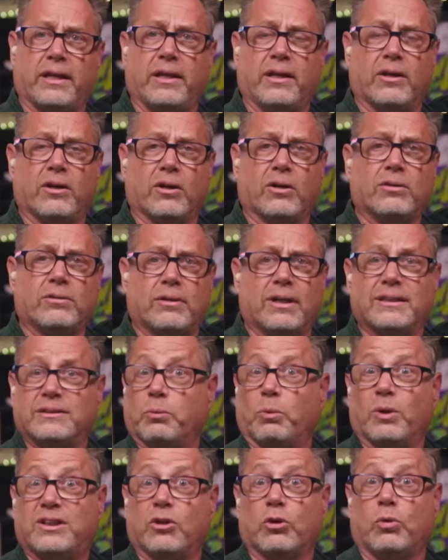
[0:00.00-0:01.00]
here,
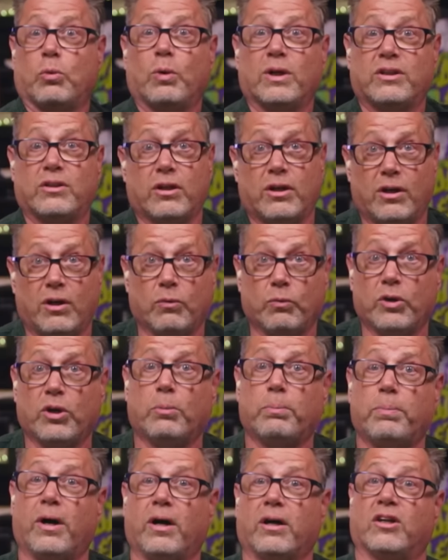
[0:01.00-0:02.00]
it's what the what the
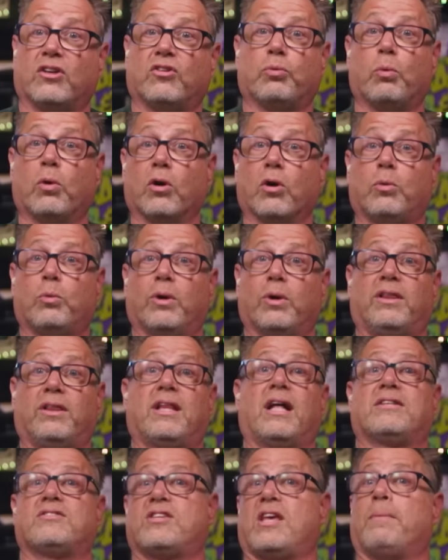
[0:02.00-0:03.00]
real buckets work with.
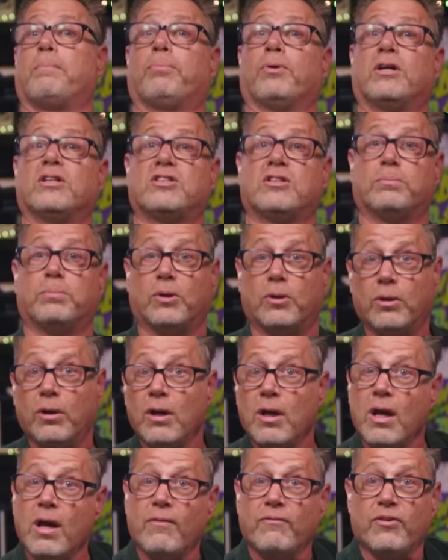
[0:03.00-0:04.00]
That same principle.
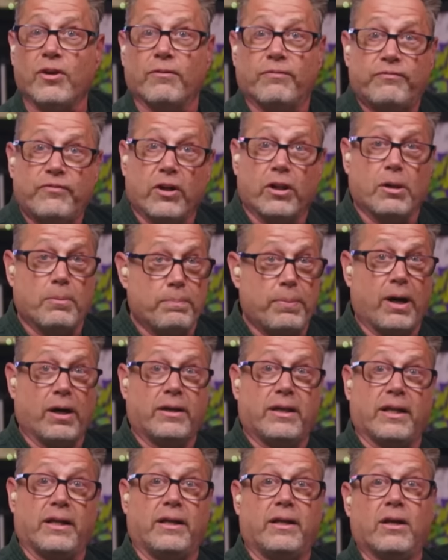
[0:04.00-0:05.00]
If you fill a
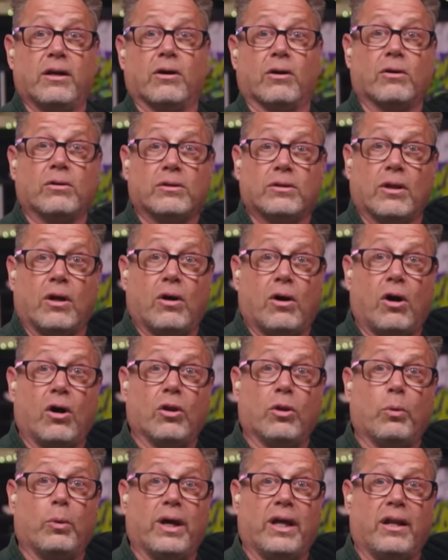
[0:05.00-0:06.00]
bucket here,
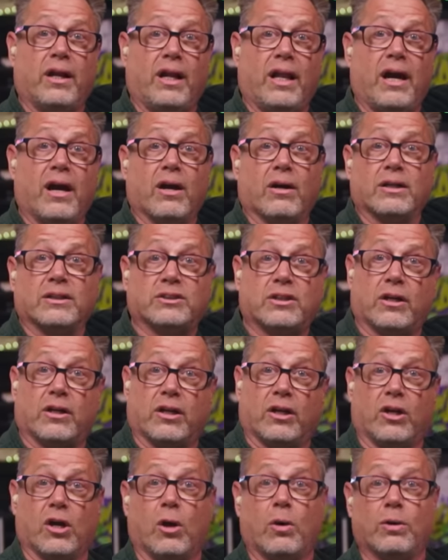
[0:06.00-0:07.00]
all the way to there. It's going
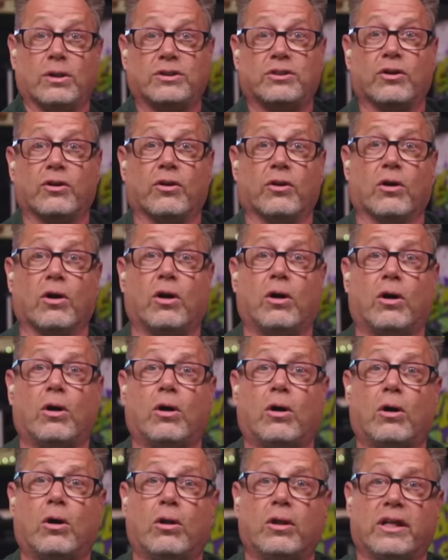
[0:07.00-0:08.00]
to go until they're
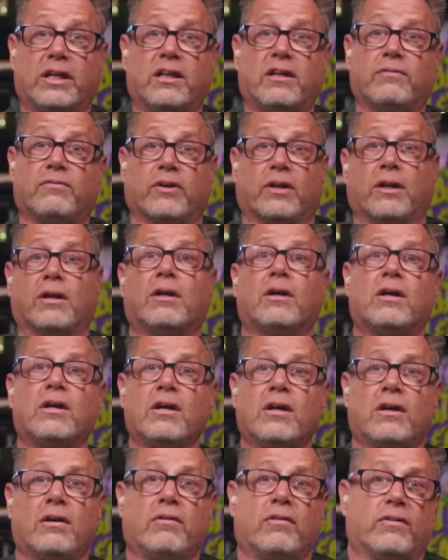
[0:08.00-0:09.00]
all even.
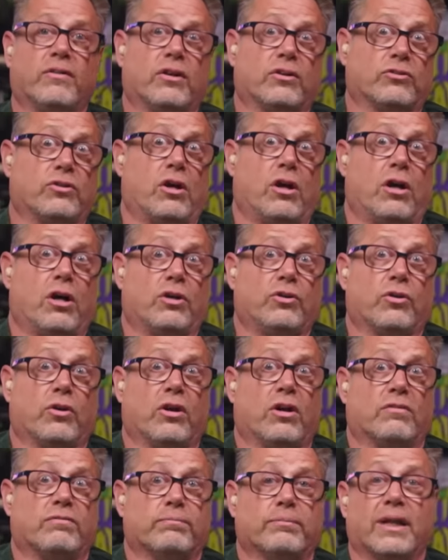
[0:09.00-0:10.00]
Yeah. There's a hundred of them